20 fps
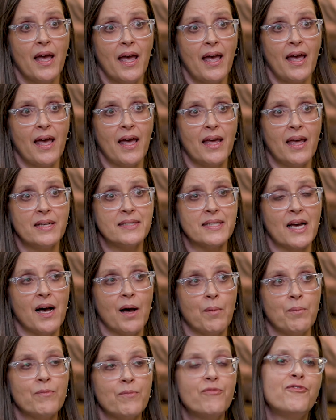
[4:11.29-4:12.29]
and
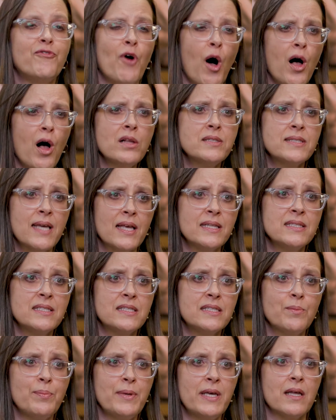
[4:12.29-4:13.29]
fall tends
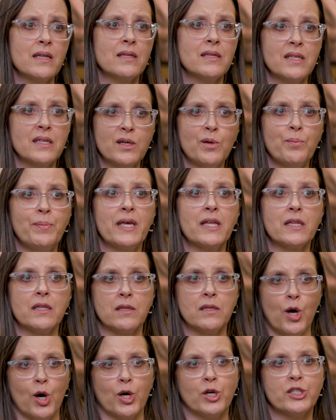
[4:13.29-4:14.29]
to be a little bit
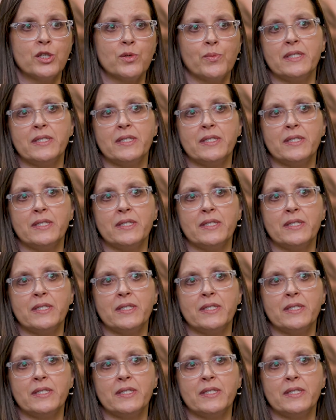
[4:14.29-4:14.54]
larger.